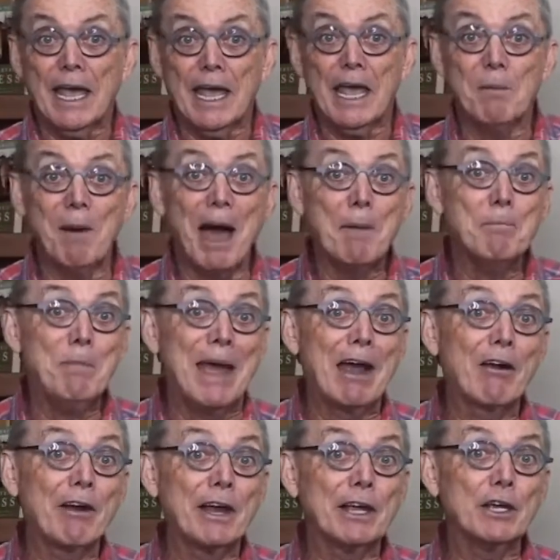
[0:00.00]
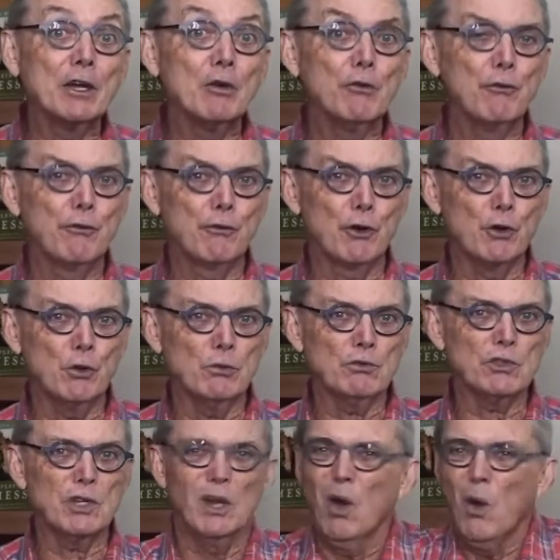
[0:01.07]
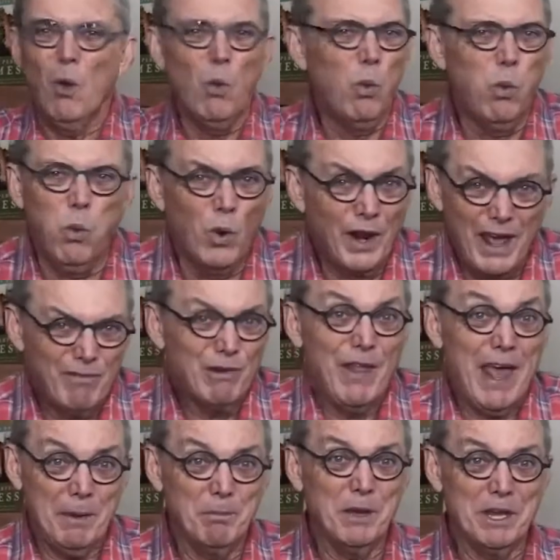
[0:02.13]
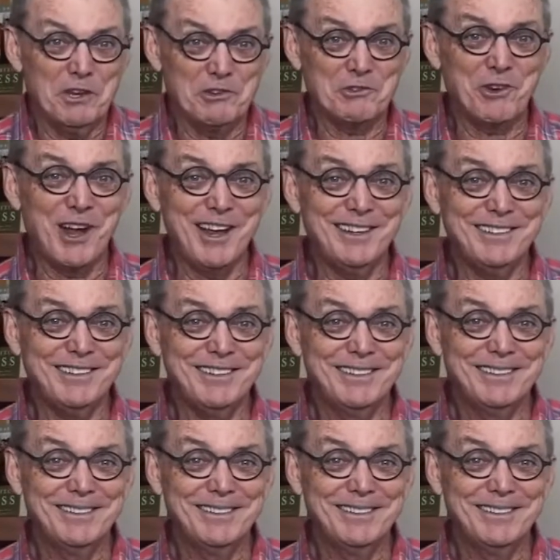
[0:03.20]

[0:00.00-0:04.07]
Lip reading: Am I bearing fruit? Whatever that means, right?